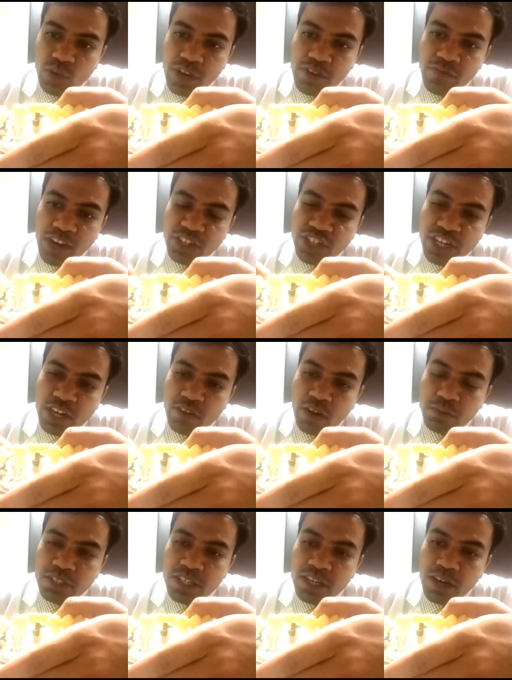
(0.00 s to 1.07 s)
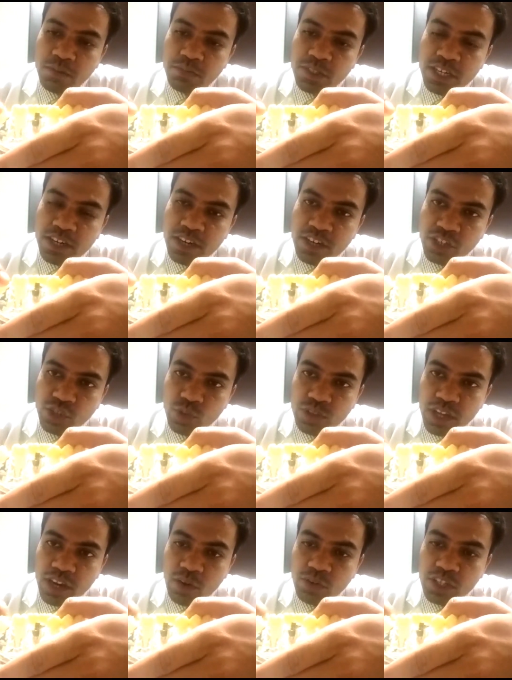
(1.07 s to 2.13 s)
So infection develops in the gums and the
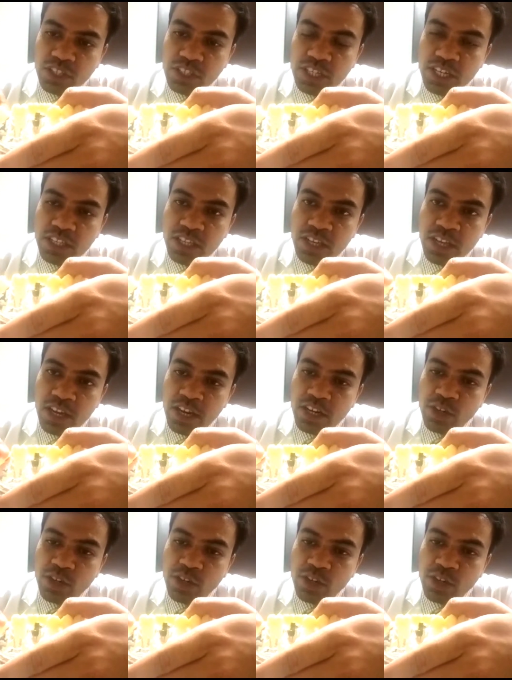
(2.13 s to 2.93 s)
tissues around this teeth